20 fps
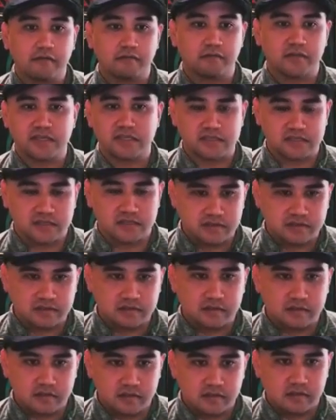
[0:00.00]
because
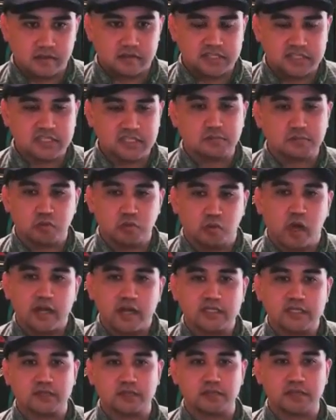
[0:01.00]
systems want
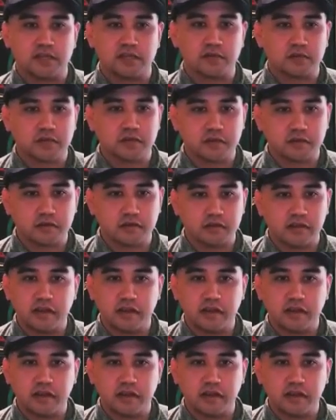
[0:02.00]
us to be limited.